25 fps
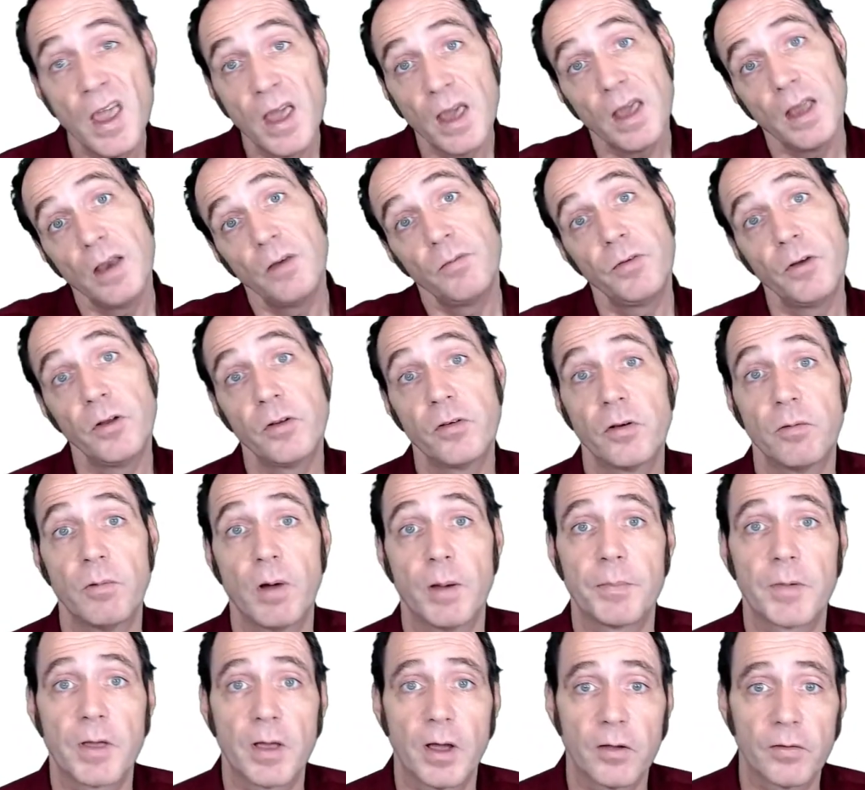In future
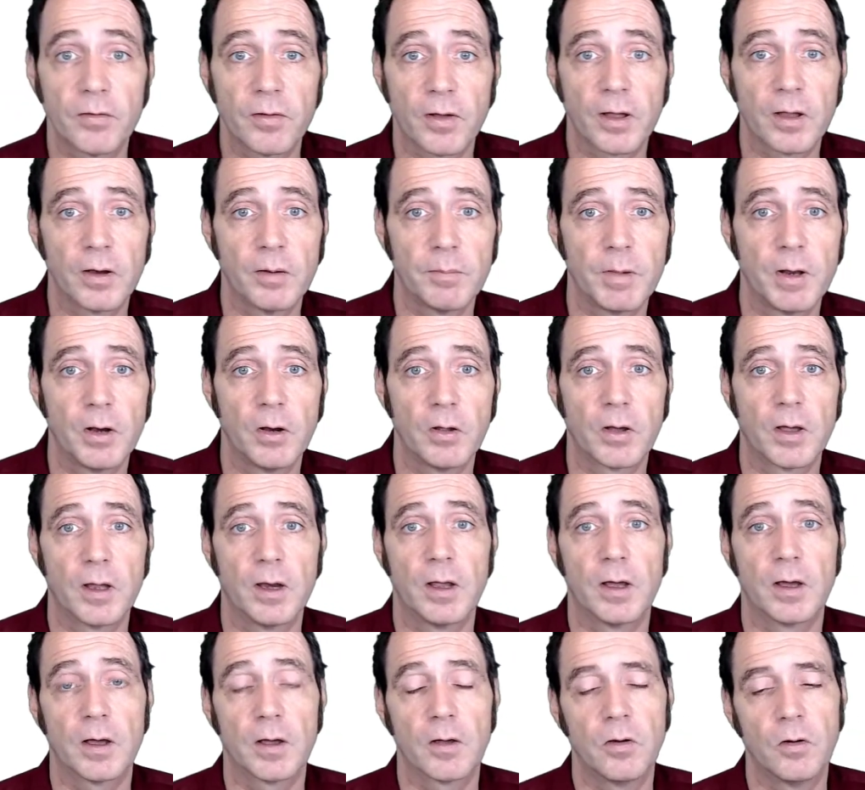webcasts, I'm going to be looking
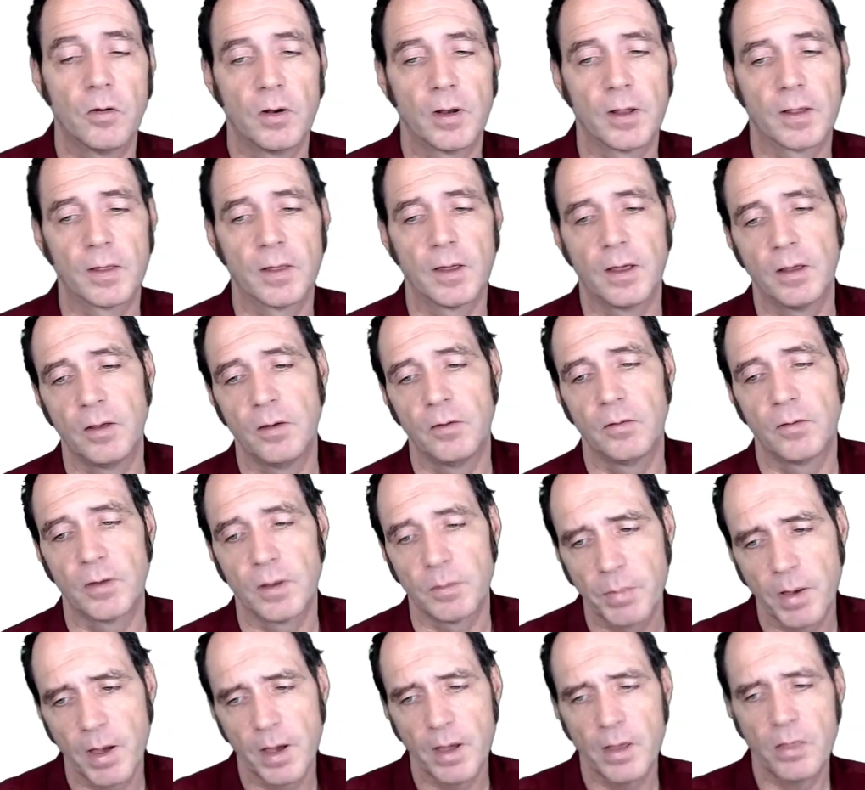at calling it using
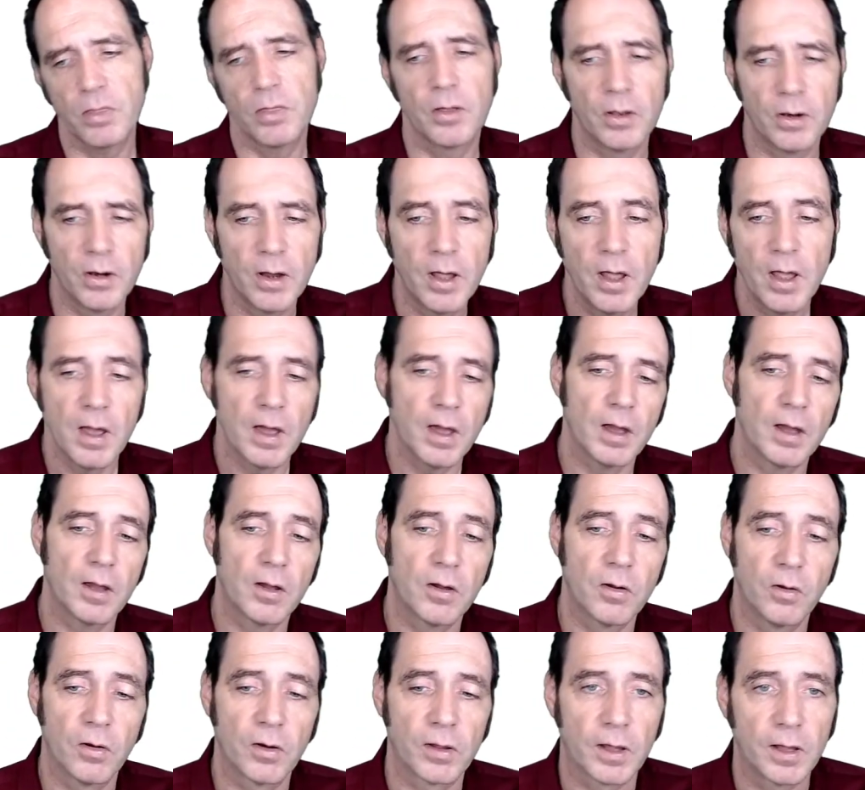Python and
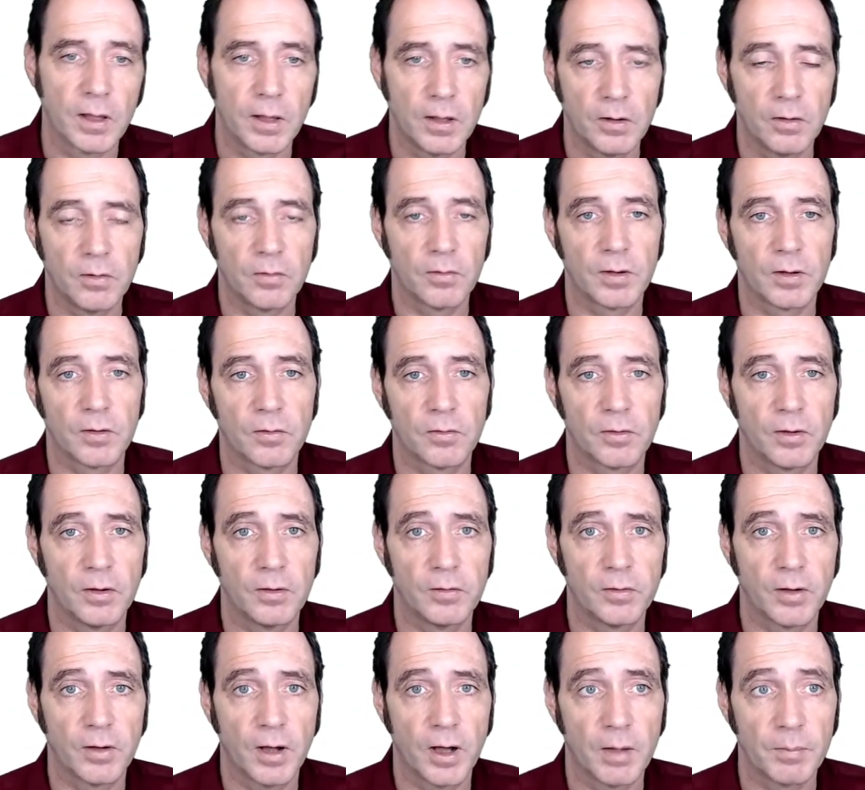calling it using C#.
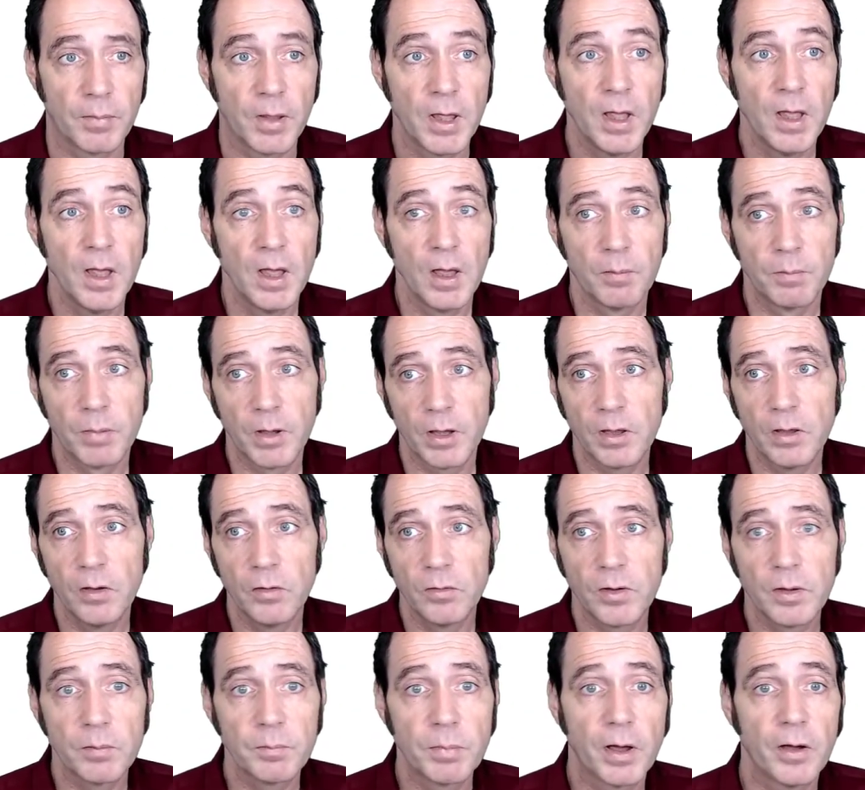But
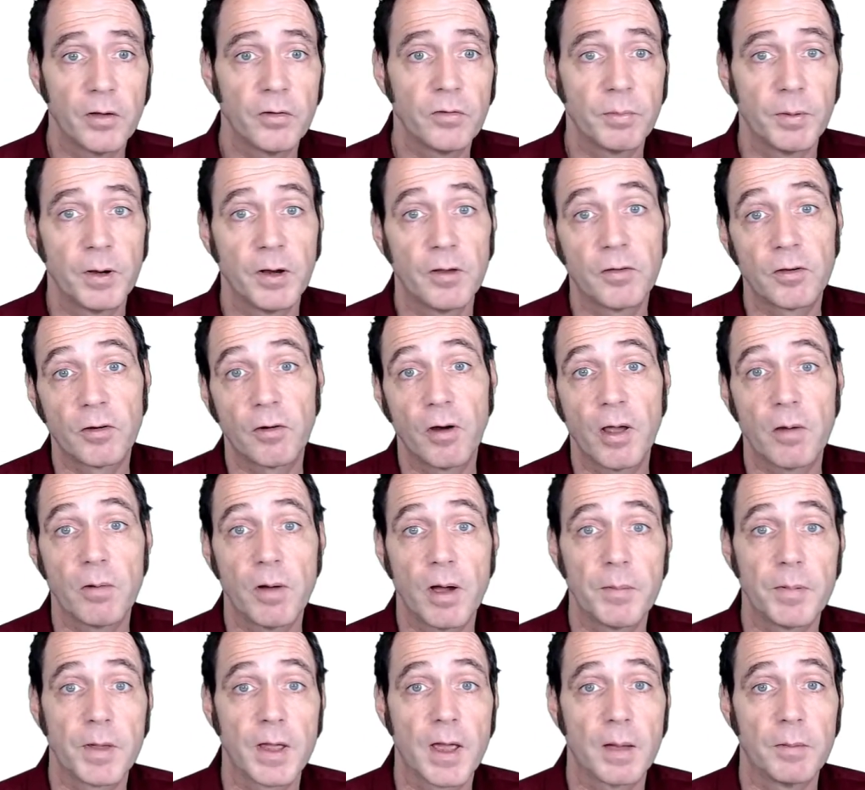using Postman is a great way
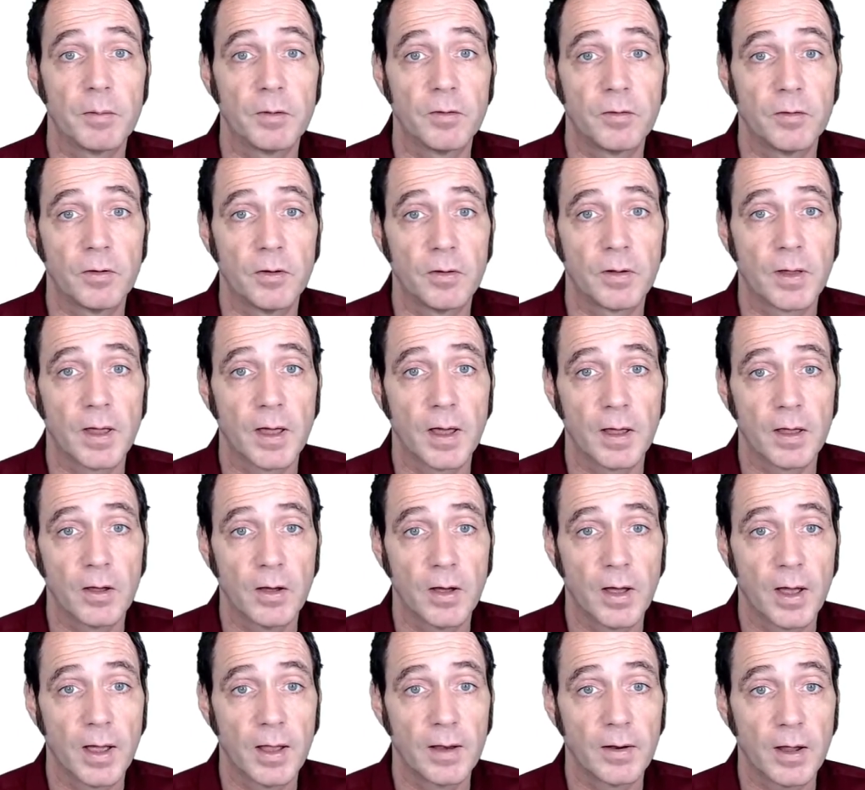of being able to get your
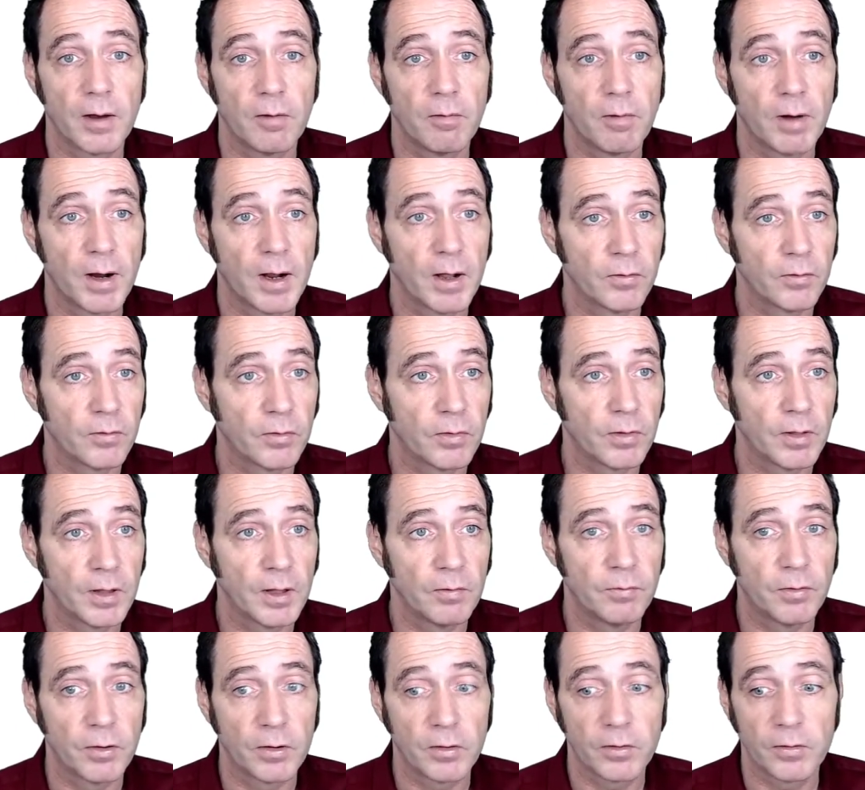head around the
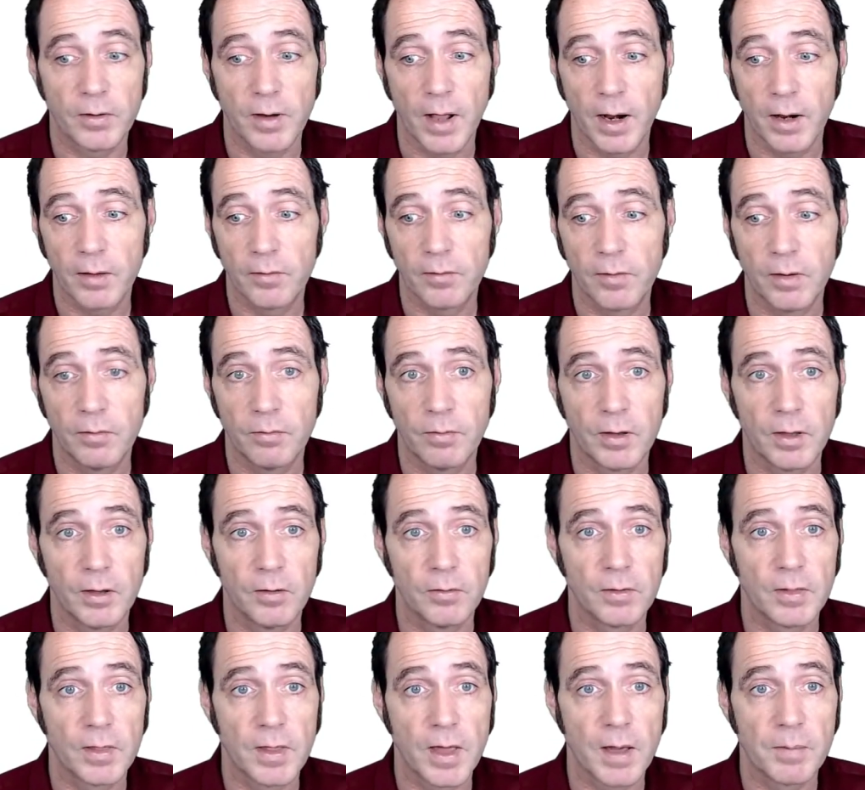functionality for
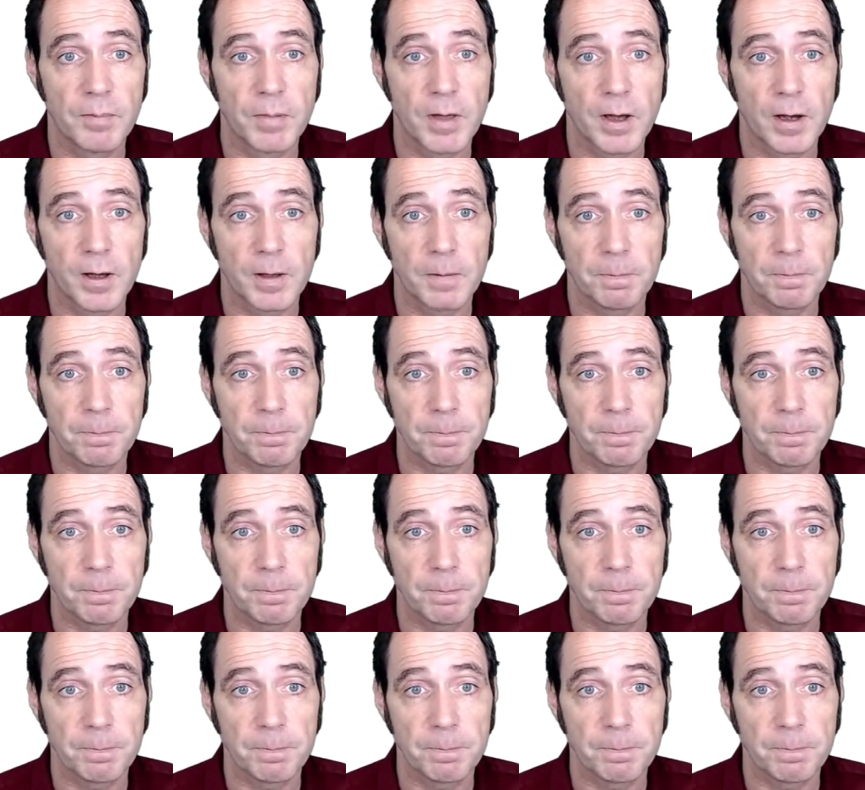using the API.